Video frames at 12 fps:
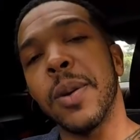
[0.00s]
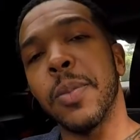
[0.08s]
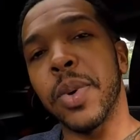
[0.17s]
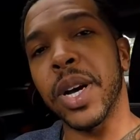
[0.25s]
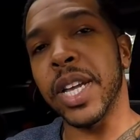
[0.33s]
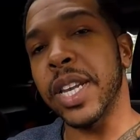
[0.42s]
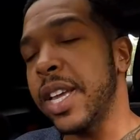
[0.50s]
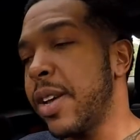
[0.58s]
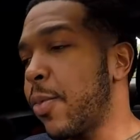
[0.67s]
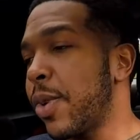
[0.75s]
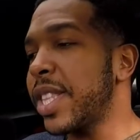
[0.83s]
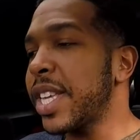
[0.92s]
But
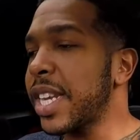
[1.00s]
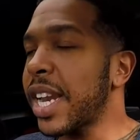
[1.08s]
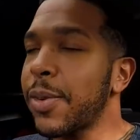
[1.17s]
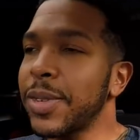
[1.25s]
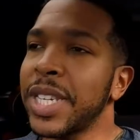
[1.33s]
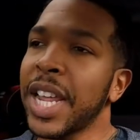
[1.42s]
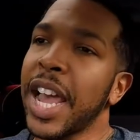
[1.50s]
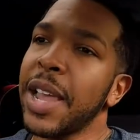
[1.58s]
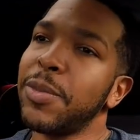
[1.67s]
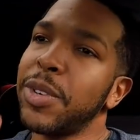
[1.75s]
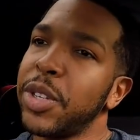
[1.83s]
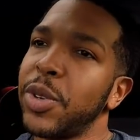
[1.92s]
one thing that I was not
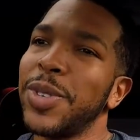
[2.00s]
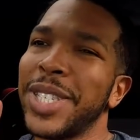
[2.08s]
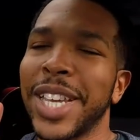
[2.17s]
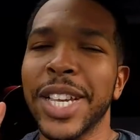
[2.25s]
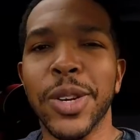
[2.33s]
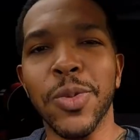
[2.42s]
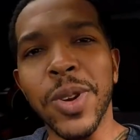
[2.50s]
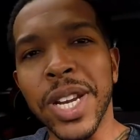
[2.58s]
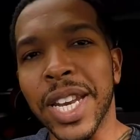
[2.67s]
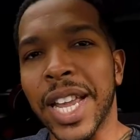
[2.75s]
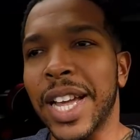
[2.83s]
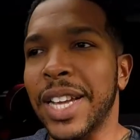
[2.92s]
able to do was get grid
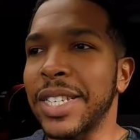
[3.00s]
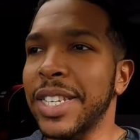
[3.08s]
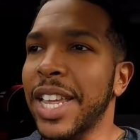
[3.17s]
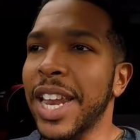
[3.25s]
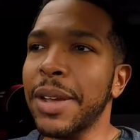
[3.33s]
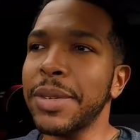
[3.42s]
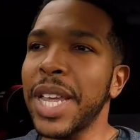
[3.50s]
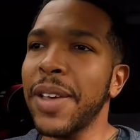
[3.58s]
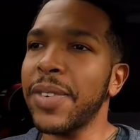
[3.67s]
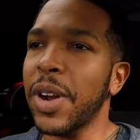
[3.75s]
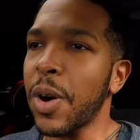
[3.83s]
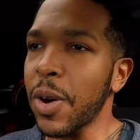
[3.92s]
lines, and I was
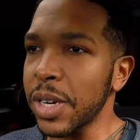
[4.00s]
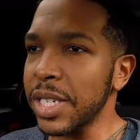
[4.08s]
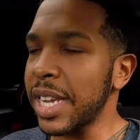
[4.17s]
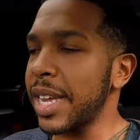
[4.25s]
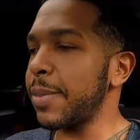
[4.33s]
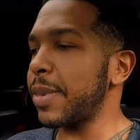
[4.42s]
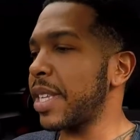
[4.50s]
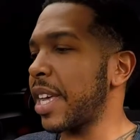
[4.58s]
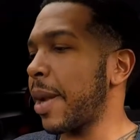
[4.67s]
having a hard time with that.